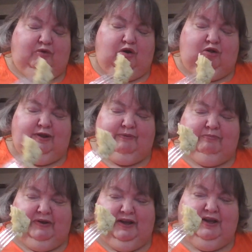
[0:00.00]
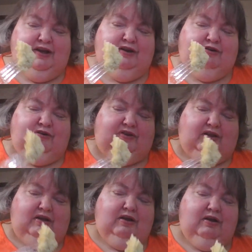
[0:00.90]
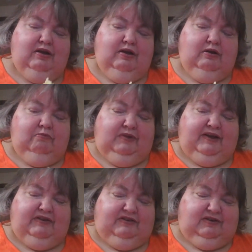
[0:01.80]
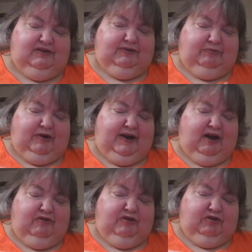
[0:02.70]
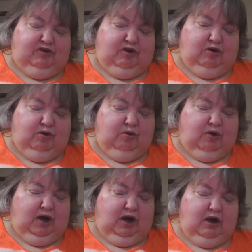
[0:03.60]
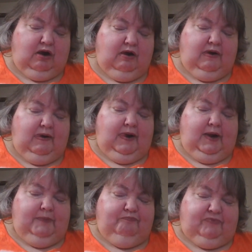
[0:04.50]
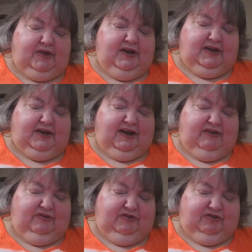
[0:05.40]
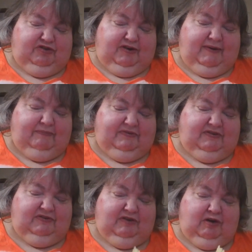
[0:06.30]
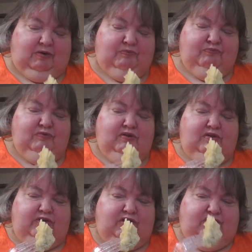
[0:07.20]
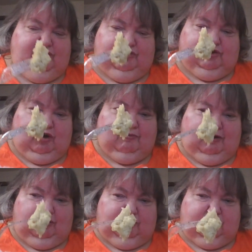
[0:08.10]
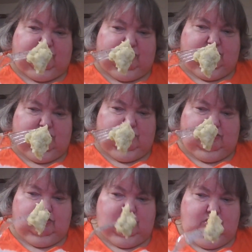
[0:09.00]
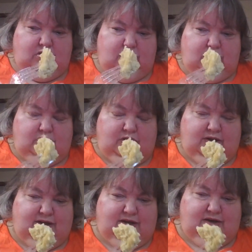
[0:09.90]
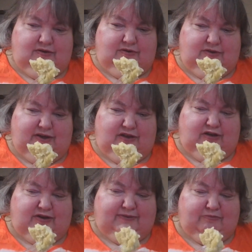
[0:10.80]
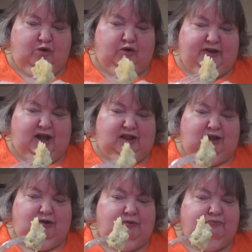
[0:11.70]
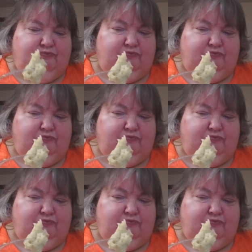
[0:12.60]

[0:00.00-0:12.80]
rolling pin or the place to spread out the dough and cut the strips, so they're just dough balls, and it looks more yellow